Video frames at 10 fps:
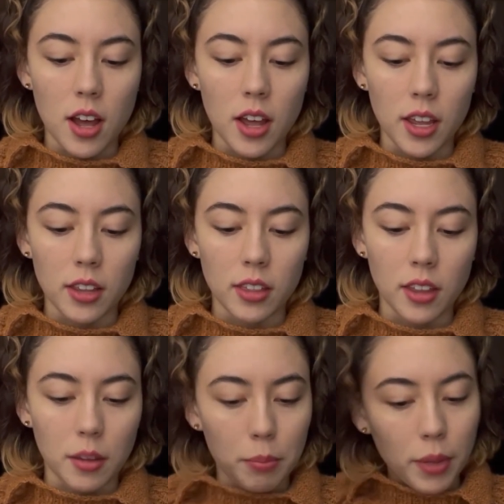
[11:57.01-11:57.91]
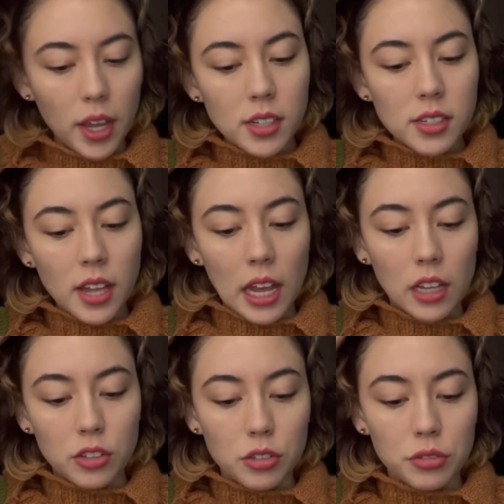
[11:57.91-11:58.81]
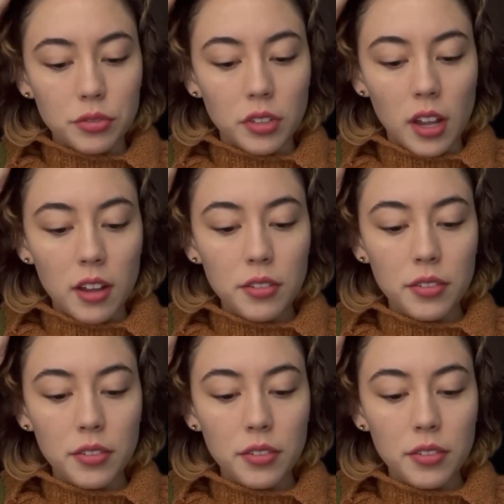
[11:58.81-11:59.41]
in the base Angel Fluff.